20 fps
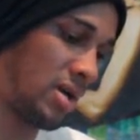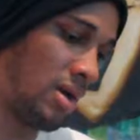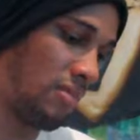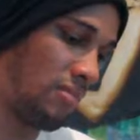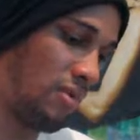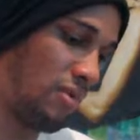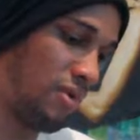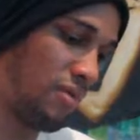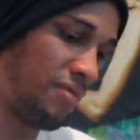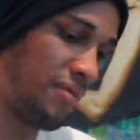
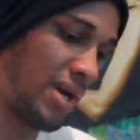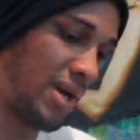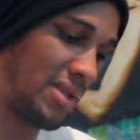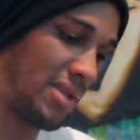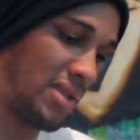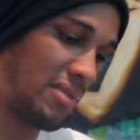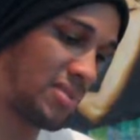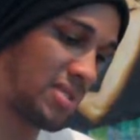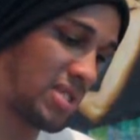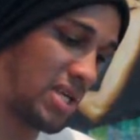Bo
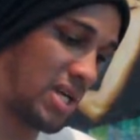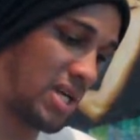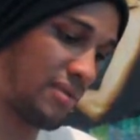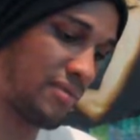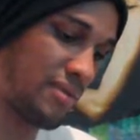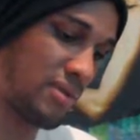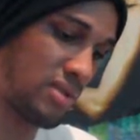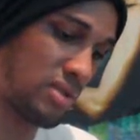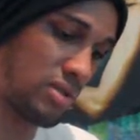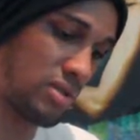find
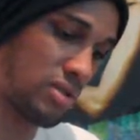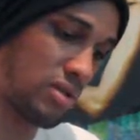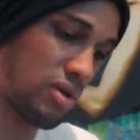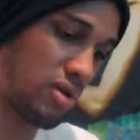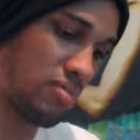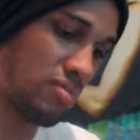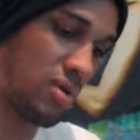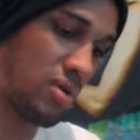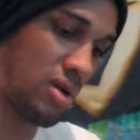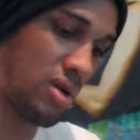himself on the
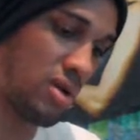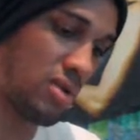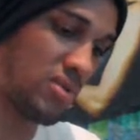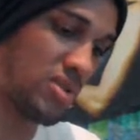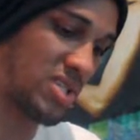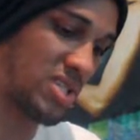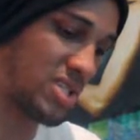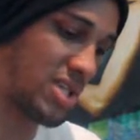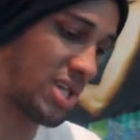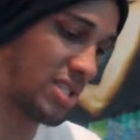turnbuckle
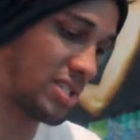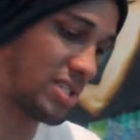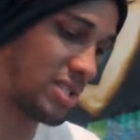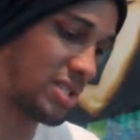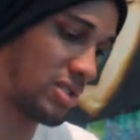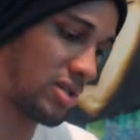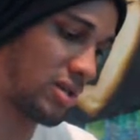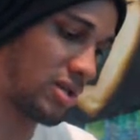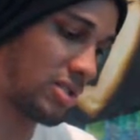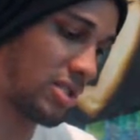with Sexy
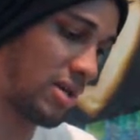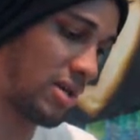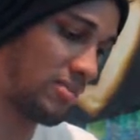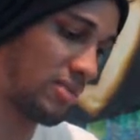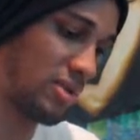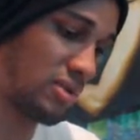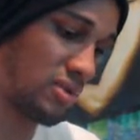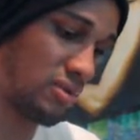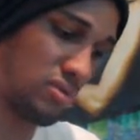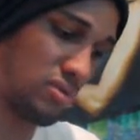Star
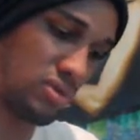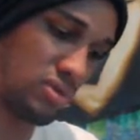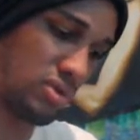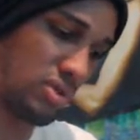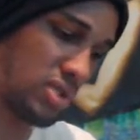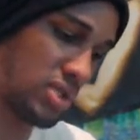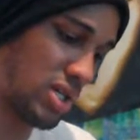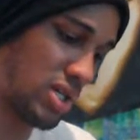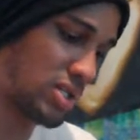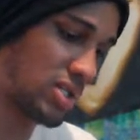attempting to do a
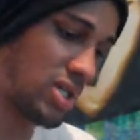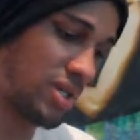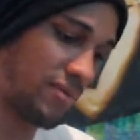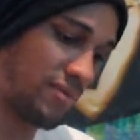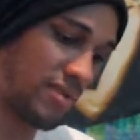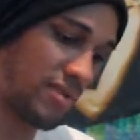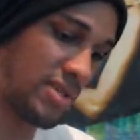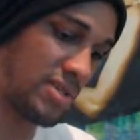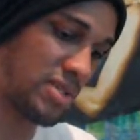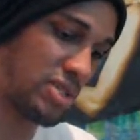sunset
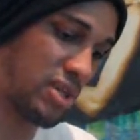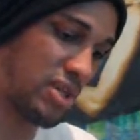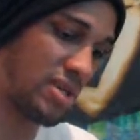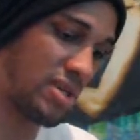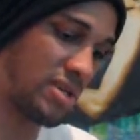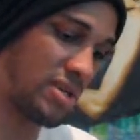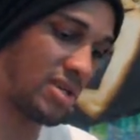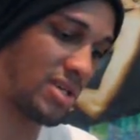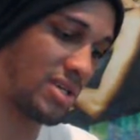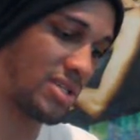flip.
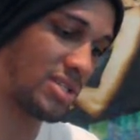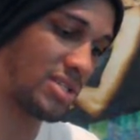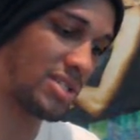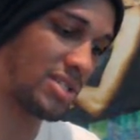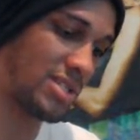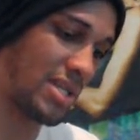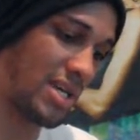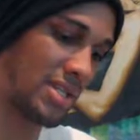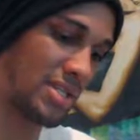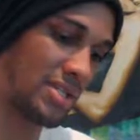Johnny
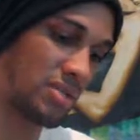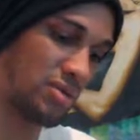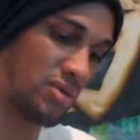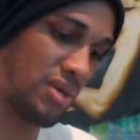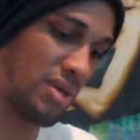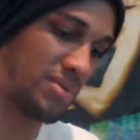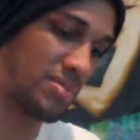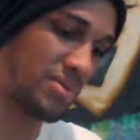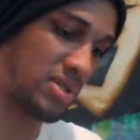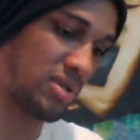instead
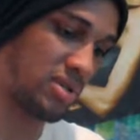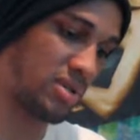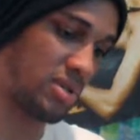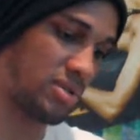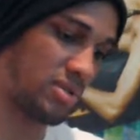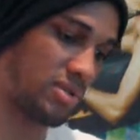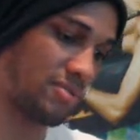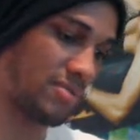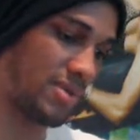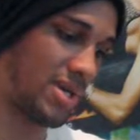drops her
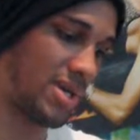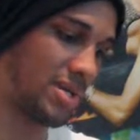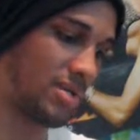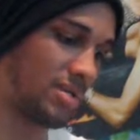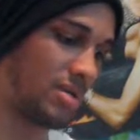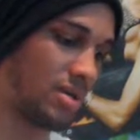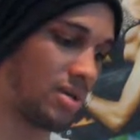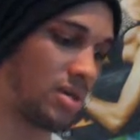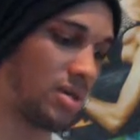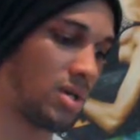on the
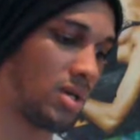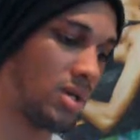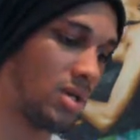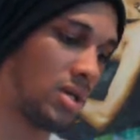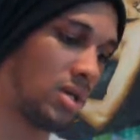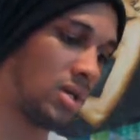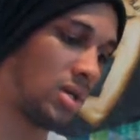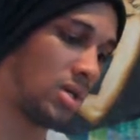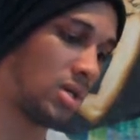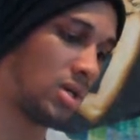mat.
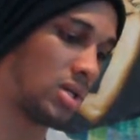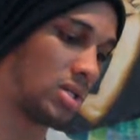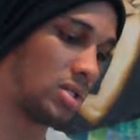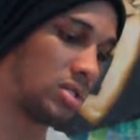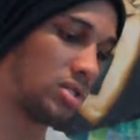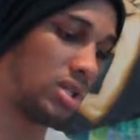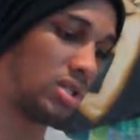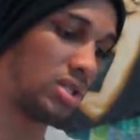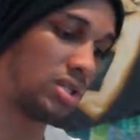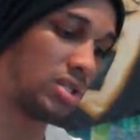
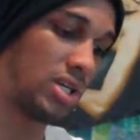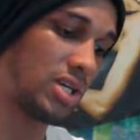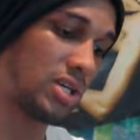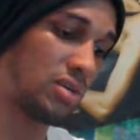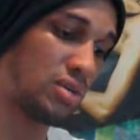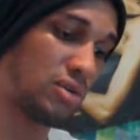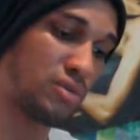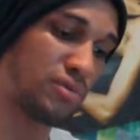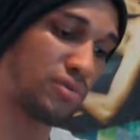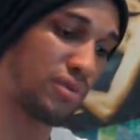Johnny
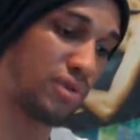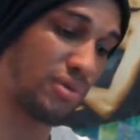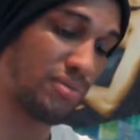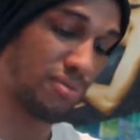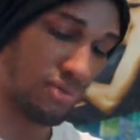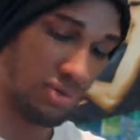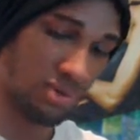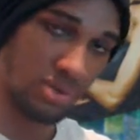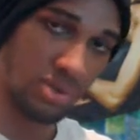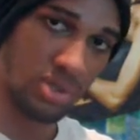then goes for the
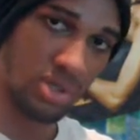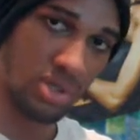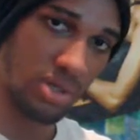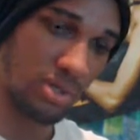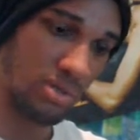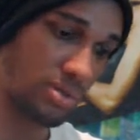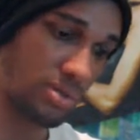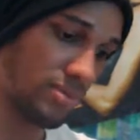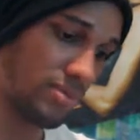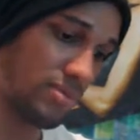
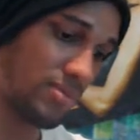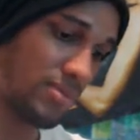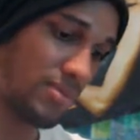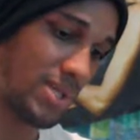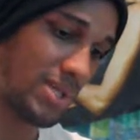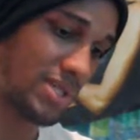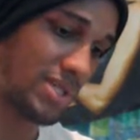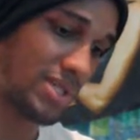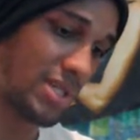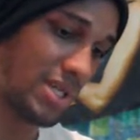moonsault,
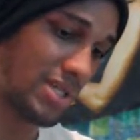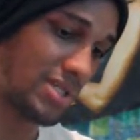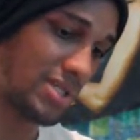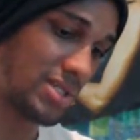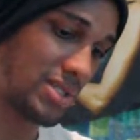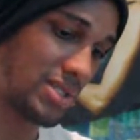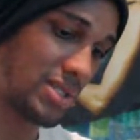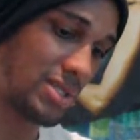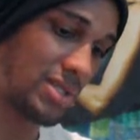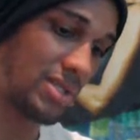but
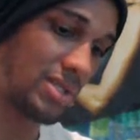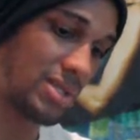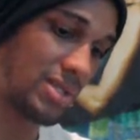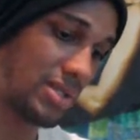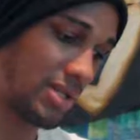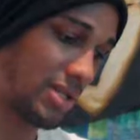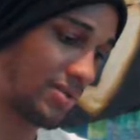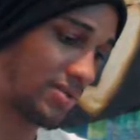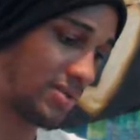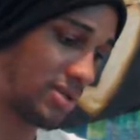Sexy
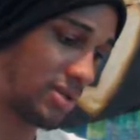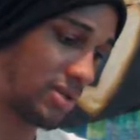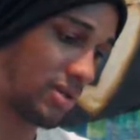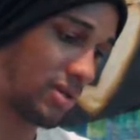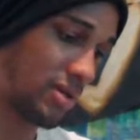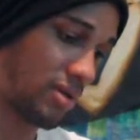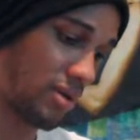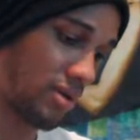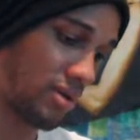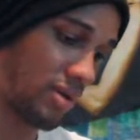lifts
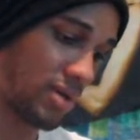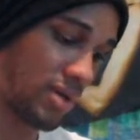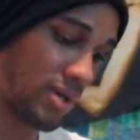her